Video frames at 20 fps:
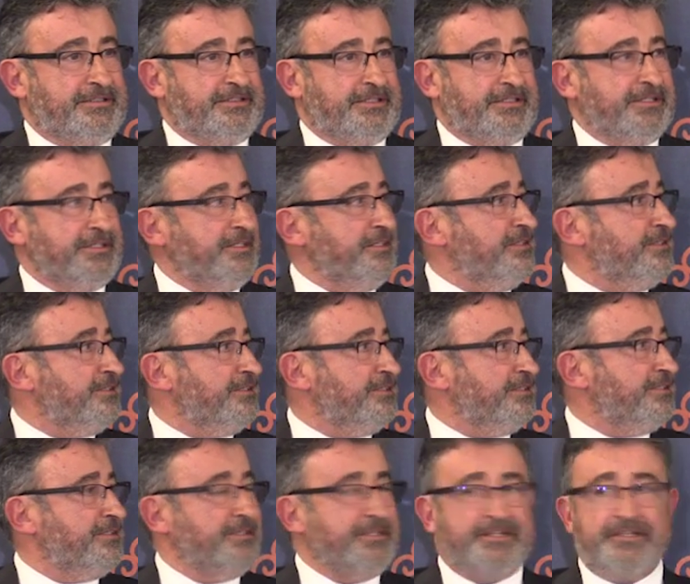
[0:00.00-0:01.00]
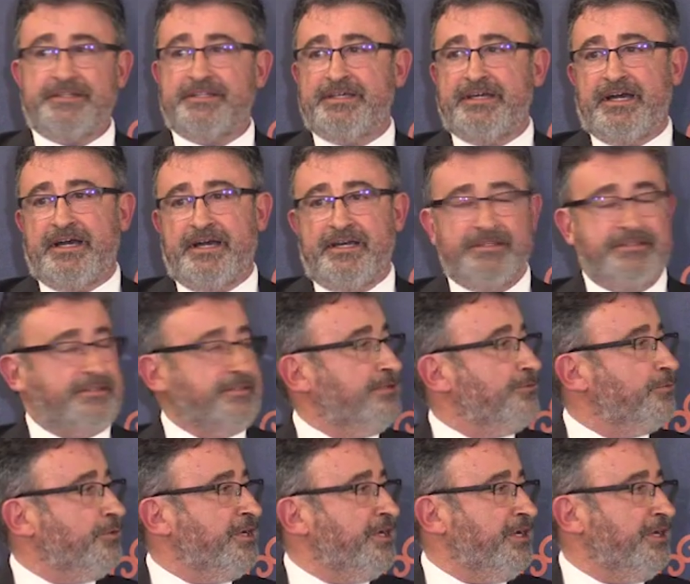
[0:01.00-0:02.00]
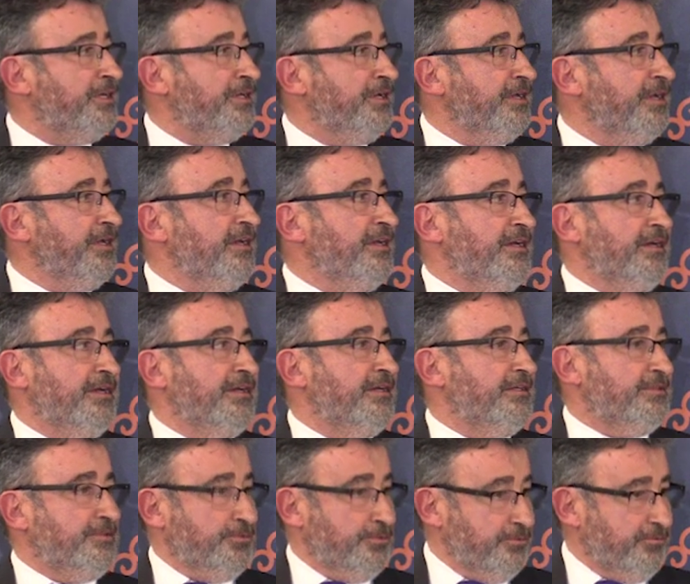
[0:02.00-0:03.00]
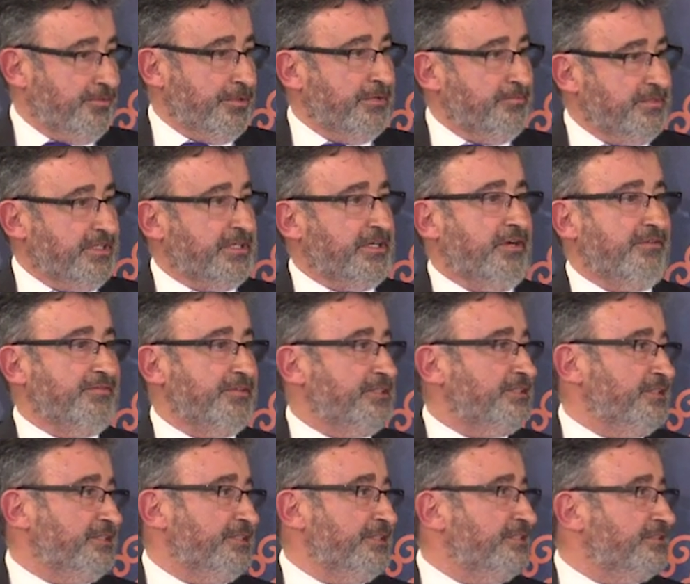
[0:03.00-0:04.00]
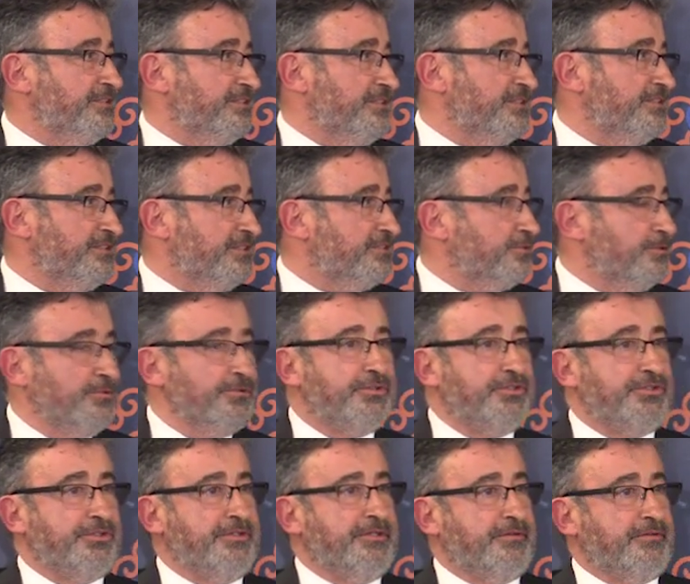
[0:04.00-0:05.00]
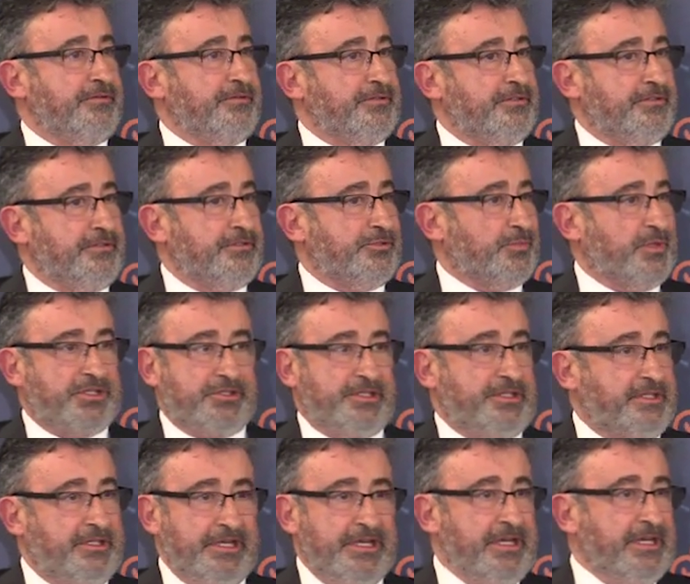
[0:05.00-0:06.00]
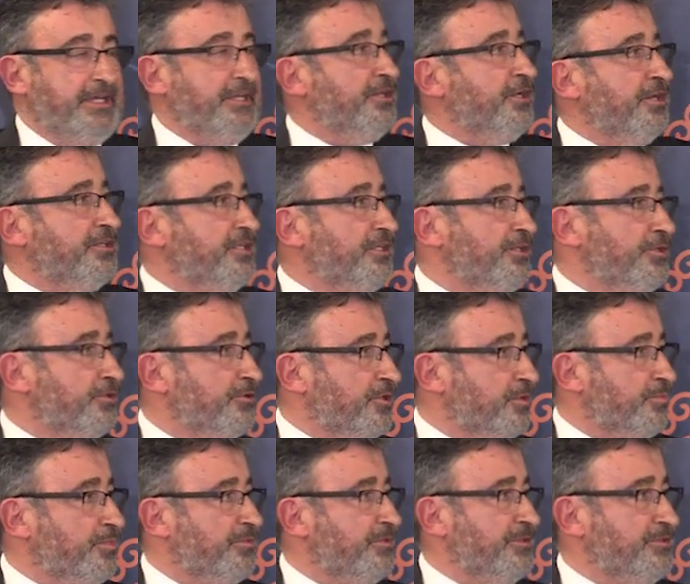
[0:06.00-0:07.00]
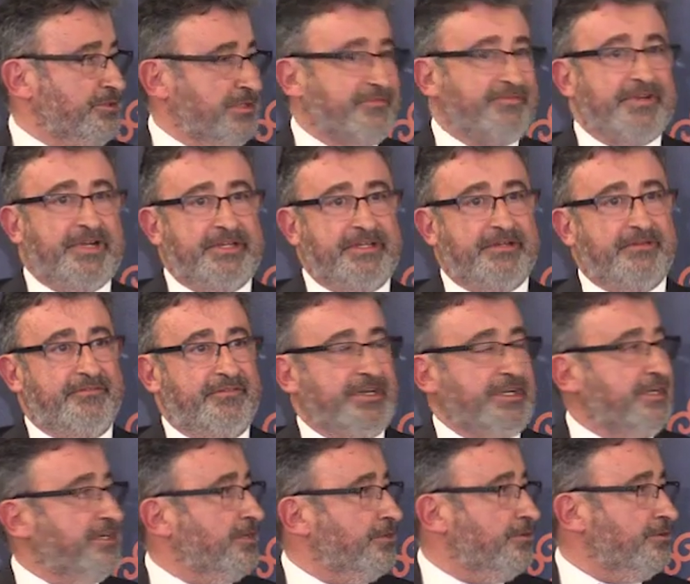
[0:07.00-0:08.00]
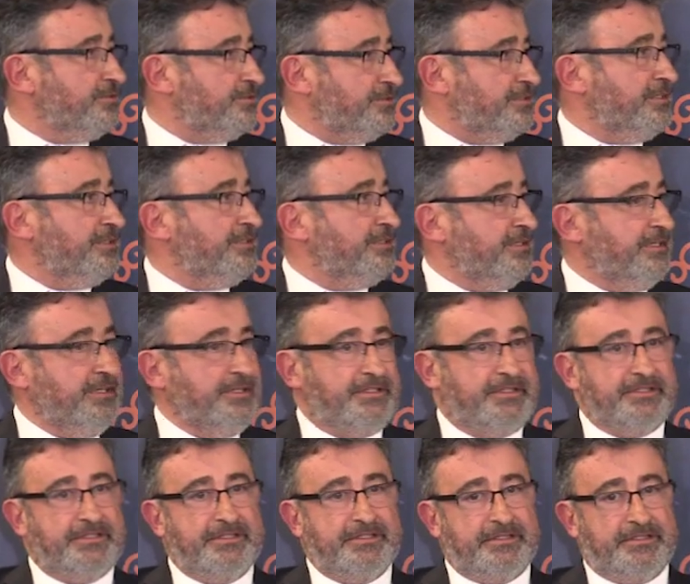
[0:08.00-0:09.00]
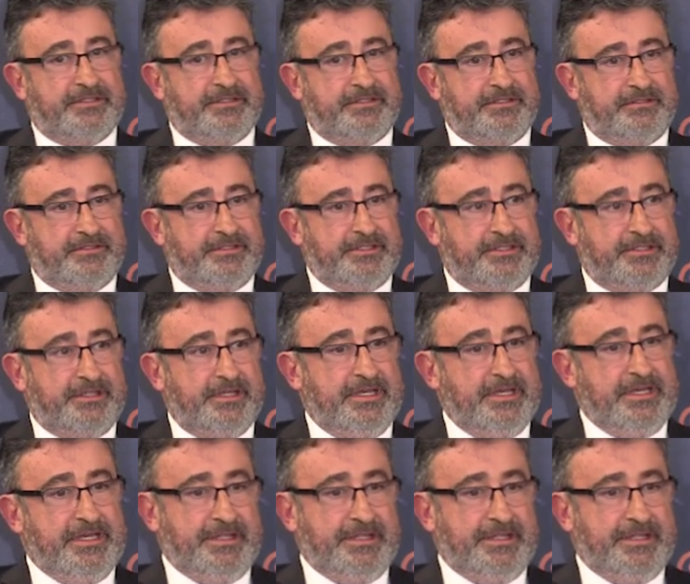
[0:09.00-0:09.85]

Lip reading: turning the eyes away from the conflict is a solution, especially not in Europe, which are very, very close, and the